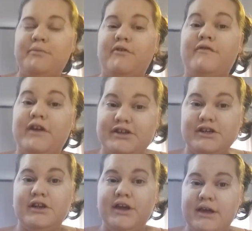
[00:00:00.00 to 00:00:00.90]
had my
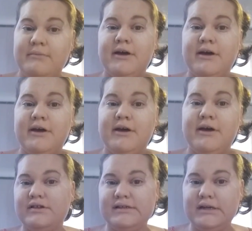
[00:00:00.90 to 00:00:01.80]
eyebrows done,
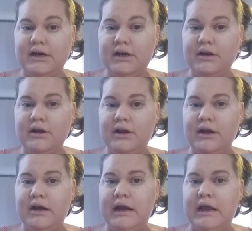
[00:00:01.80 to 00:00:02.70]
and I'm
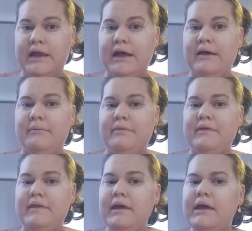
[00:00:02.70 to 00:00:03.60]
thinking
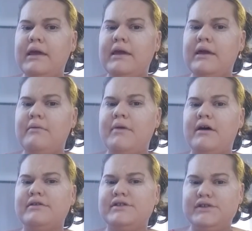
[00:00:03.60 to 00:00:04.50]
about doing
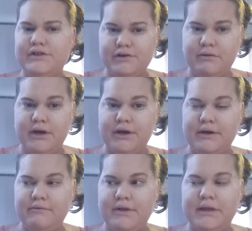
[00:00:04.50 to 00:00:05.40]
it within the next
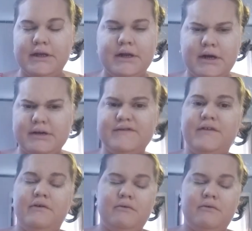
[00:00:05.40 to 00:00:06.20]
few weeks.